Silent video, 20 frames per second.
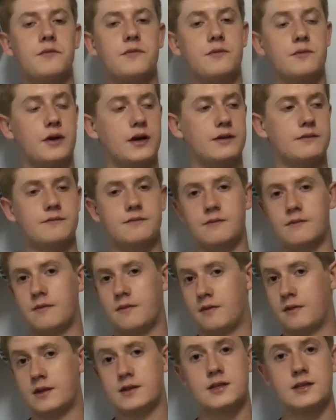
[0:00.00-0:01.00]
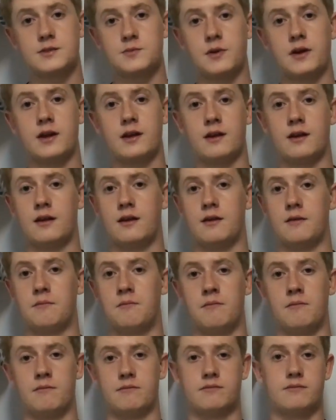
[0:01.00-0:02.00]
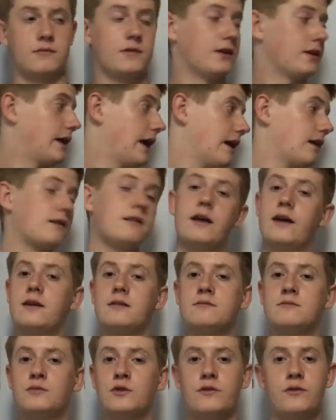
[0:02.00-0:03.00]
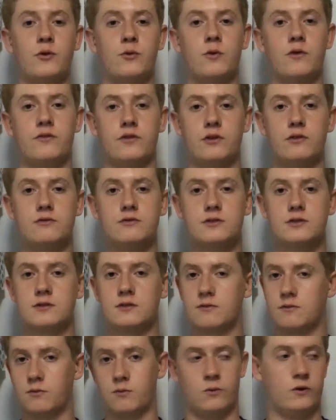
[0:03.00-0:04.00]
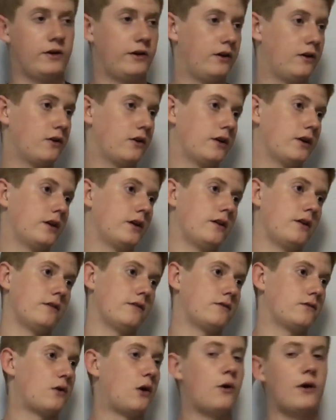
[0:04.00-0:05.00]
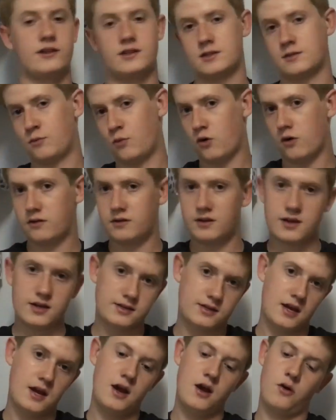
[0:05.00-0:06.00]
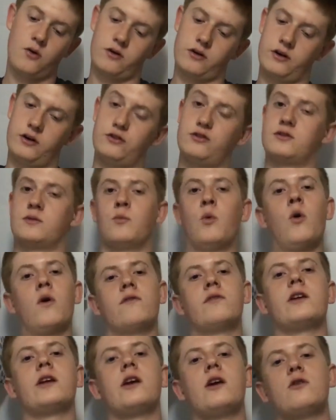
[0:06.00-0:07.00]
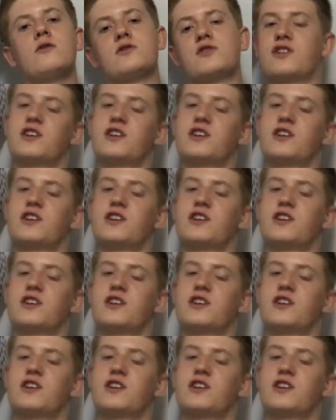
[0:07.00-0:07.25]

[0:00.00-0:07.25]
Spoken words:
But this has been the Cat Clan Movie Reviews. We're gonna throw out some more of these. We're gonna do some more videos and